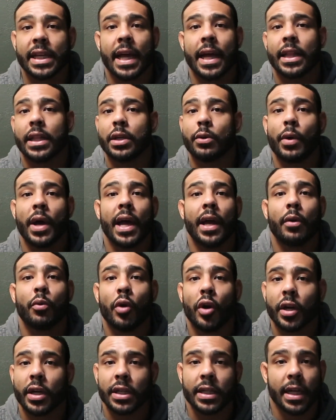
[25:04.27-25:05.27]
scallywag
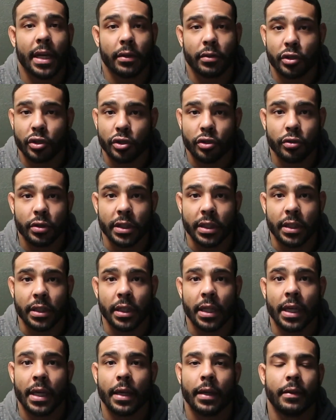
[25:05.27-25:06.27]
walking down the street.
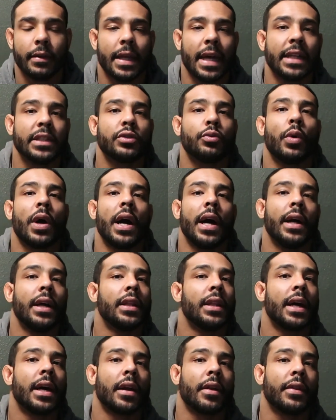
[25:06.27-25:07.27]
And that's why
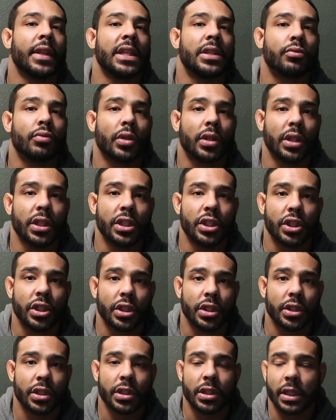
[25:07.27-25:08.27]
a lot of these
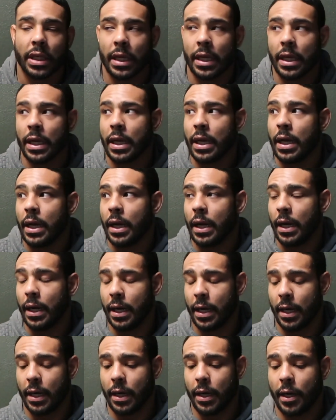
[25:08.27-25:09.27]
religious
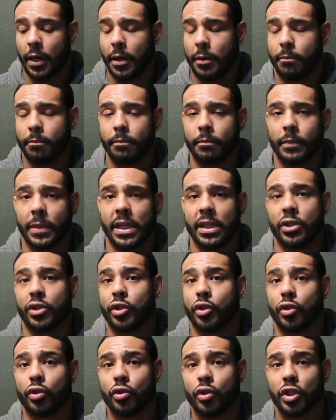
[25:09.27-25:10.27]
um,
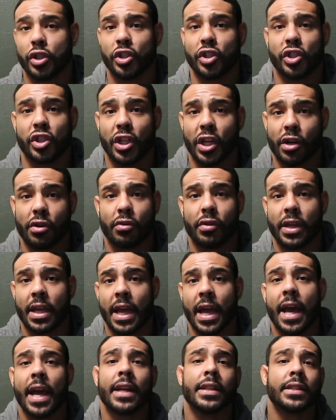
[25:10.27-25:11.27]
institutions generally
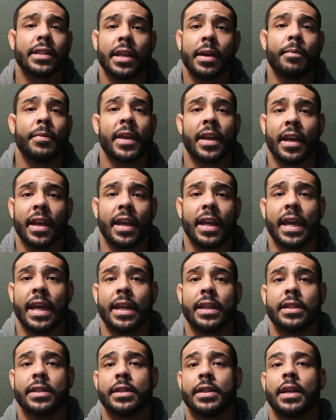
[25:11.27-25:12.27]
had something
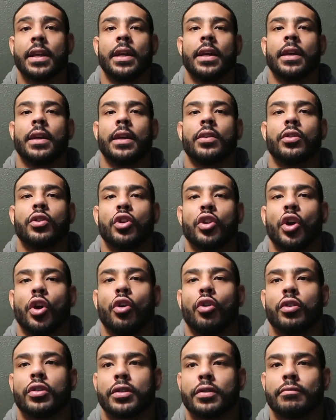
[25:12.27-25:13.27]
against, you
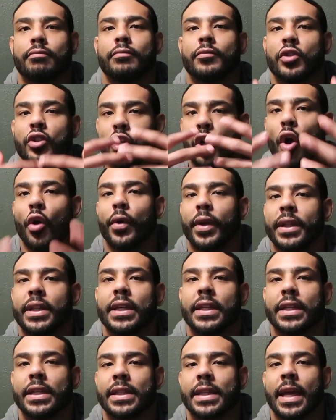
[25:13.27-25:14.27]
know, going
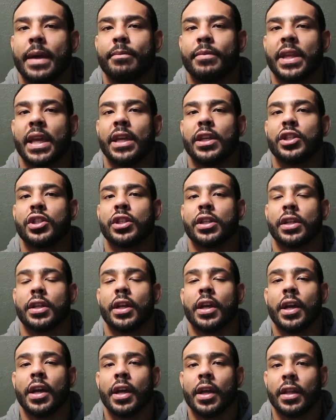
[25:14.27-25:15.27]
to the
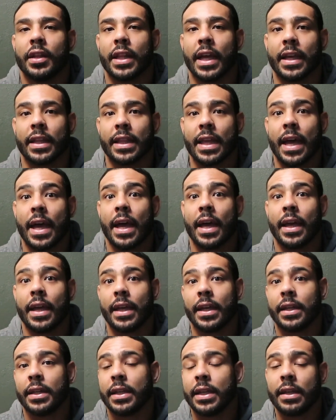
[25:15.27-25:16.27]
temptation like that.
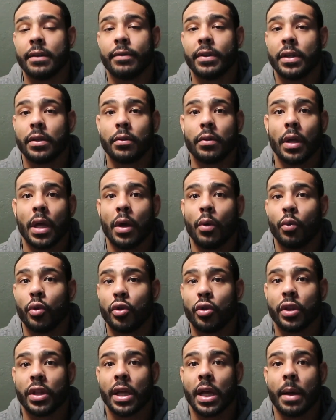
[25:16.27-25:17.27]
And even
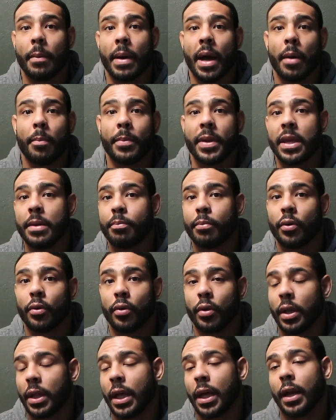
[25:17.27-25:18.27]
when you think about
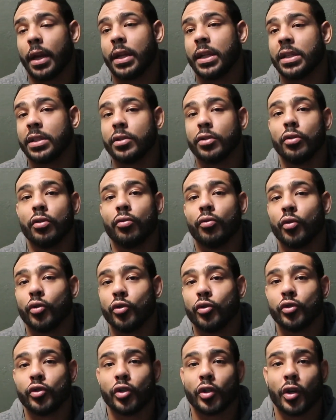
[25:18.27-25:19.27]
people, a lot of these
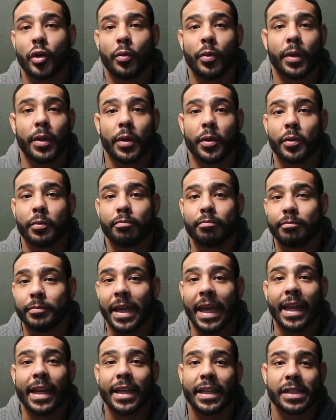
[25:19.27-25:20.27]
gurus, you know, when they
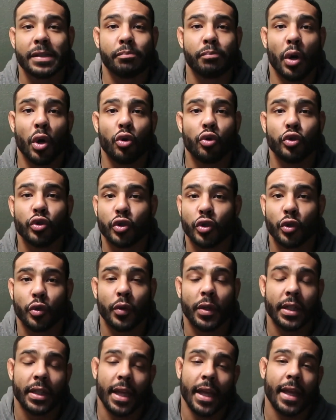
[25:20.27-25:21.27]
get exposed
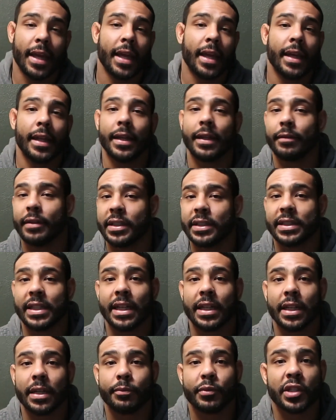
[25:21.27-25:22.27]
to it, they can't even
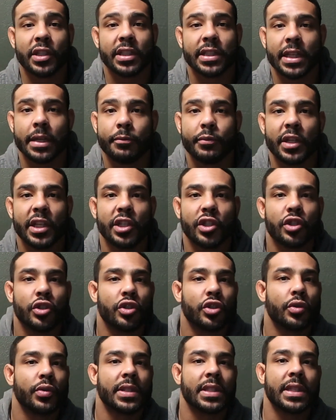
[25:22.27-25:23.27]
stand up to the
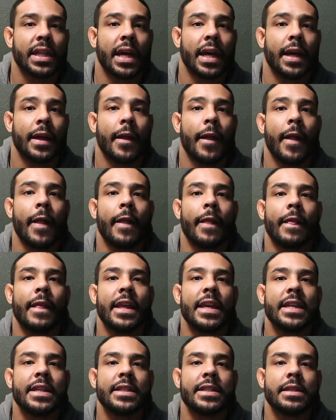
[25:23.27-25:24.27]
temptation. So it's not
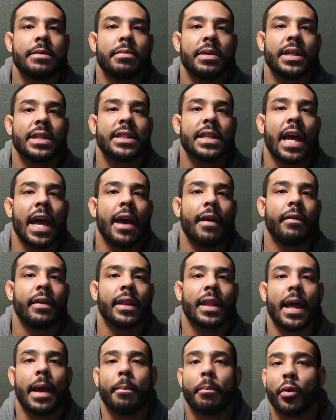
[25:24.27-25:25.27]
easy, but it's
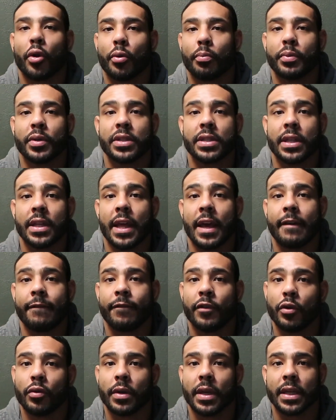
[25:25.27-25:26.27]
having that purpose and
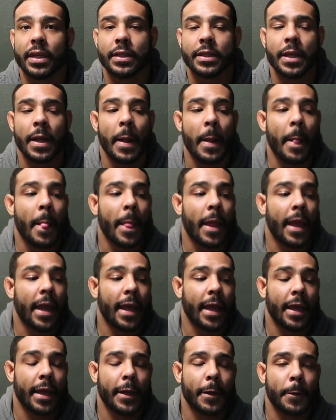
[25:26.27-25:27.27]
that focus.
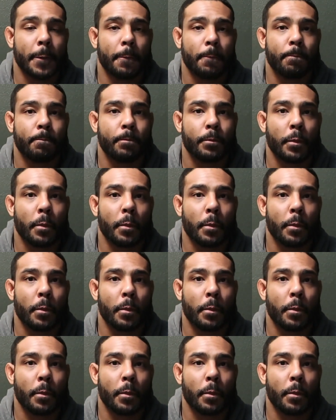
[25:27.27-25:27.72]
And